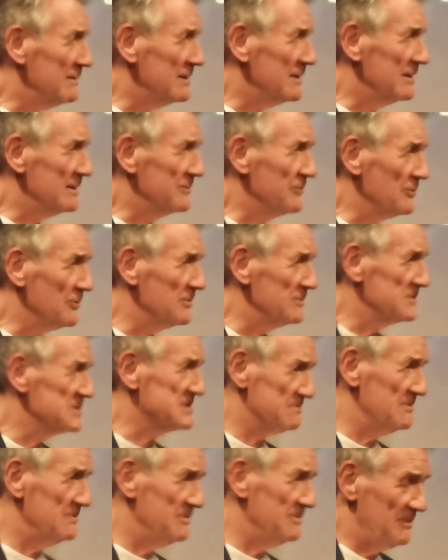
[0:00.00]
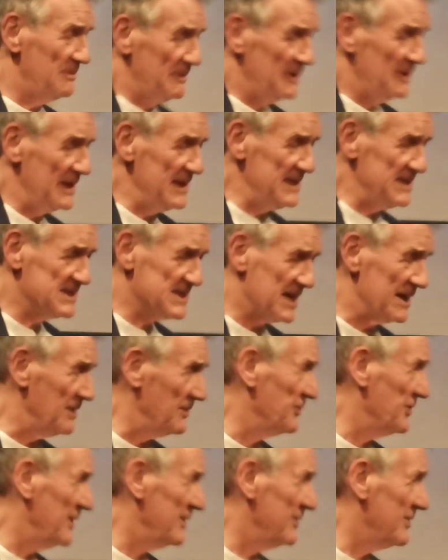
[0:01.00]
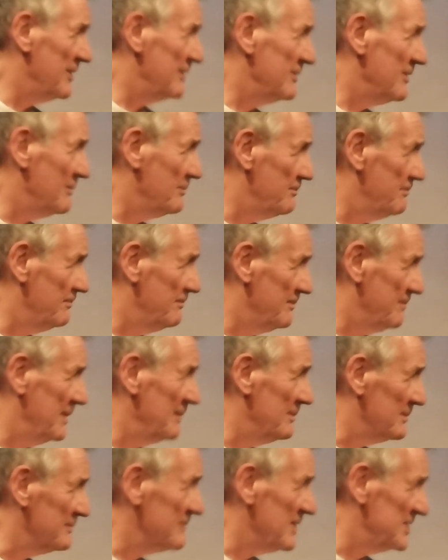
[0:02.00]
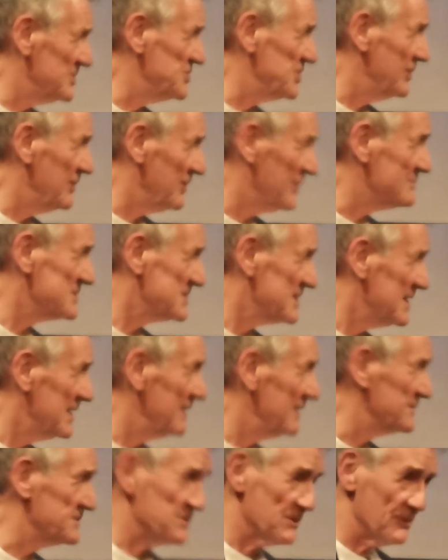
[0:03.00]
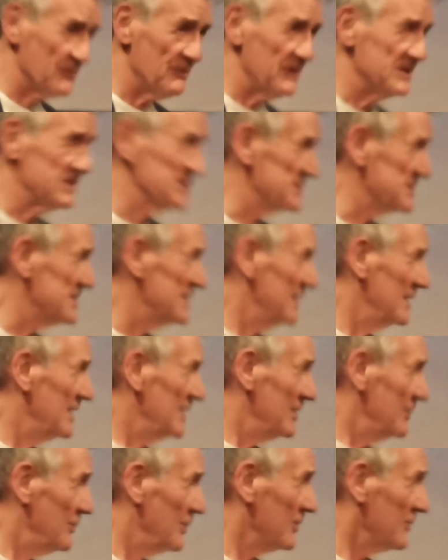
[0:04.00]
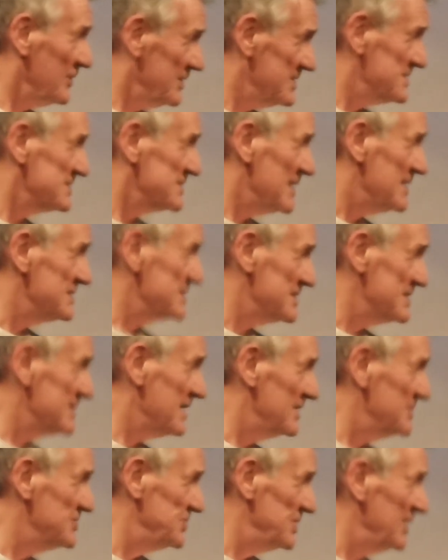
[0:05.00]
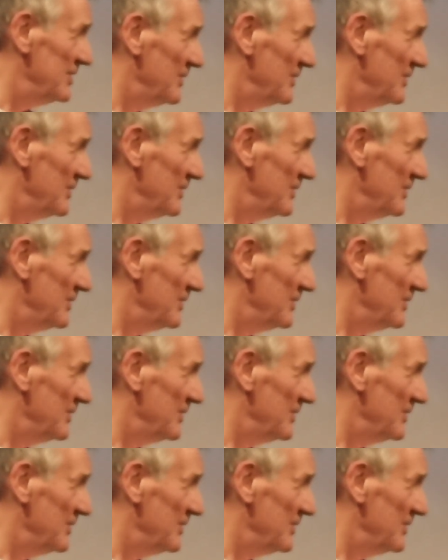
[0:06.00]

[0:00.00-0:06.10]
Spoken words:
And I thought it was at least healthy that the people of Nigeria themselves are the ones who are criticising